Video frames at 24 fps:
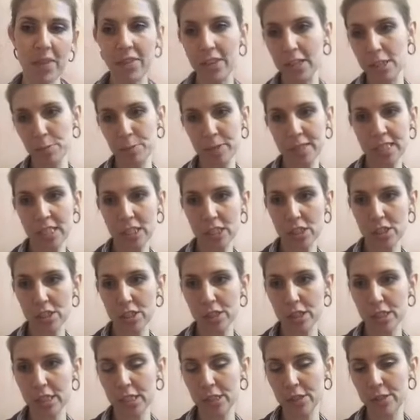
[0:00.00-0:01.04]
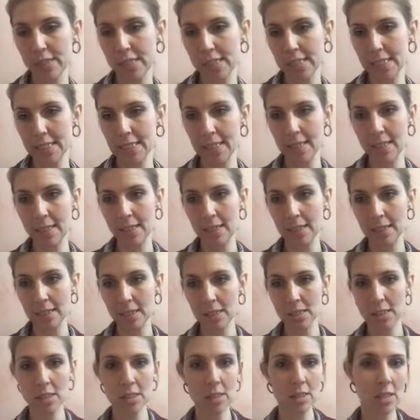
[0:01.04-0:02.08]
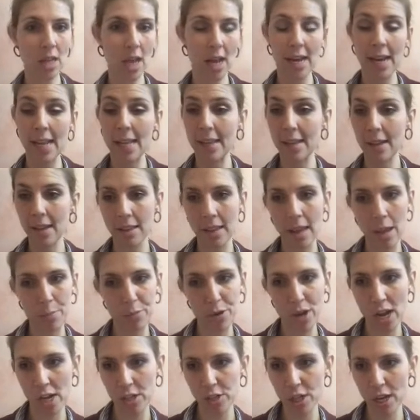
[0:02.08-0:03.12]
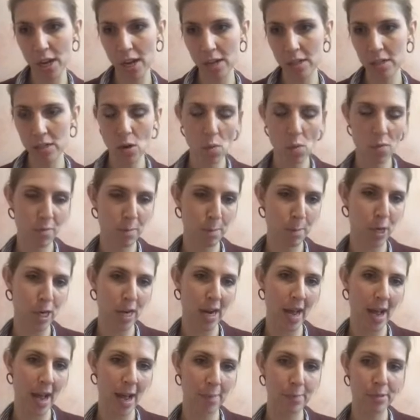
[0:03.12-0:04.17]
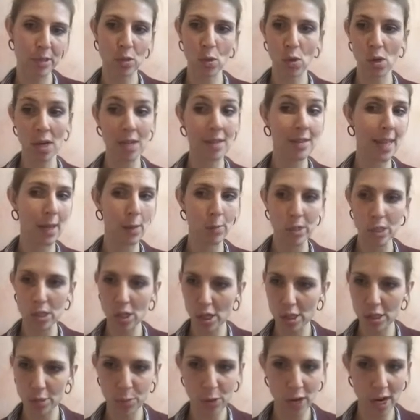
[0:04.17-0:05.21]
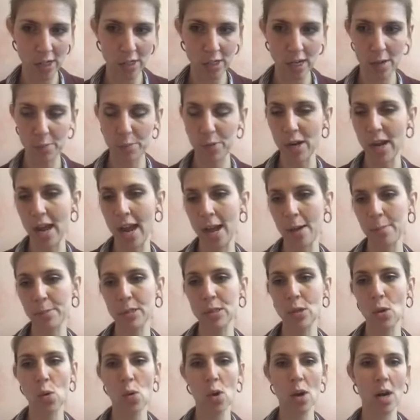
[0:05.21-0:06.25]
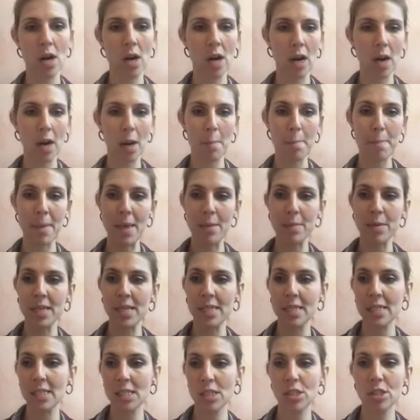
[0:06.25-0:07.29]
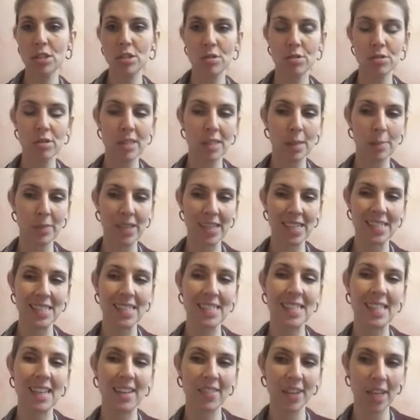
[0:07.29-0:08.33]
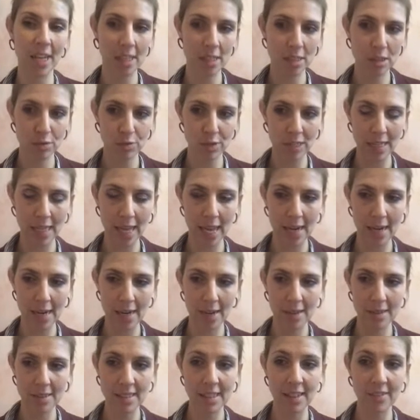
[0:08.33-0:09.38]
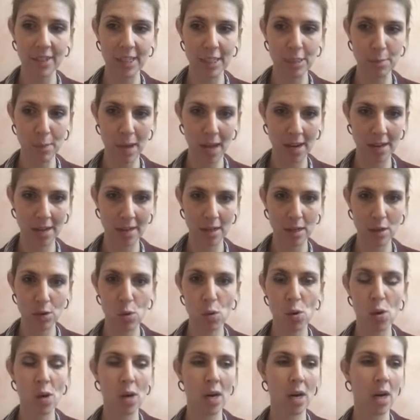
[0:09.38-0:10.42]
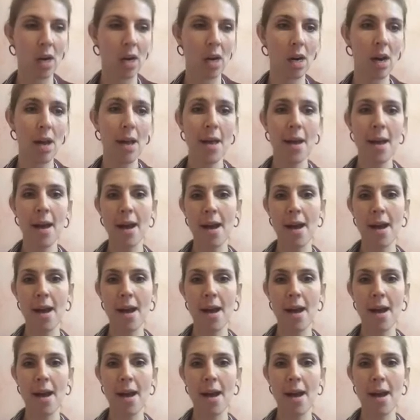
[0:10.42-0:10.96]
this particular student needs an ELA project, perhaps, or a language arts project, perhaps, or maybe needs to do something civics related, civics minded, or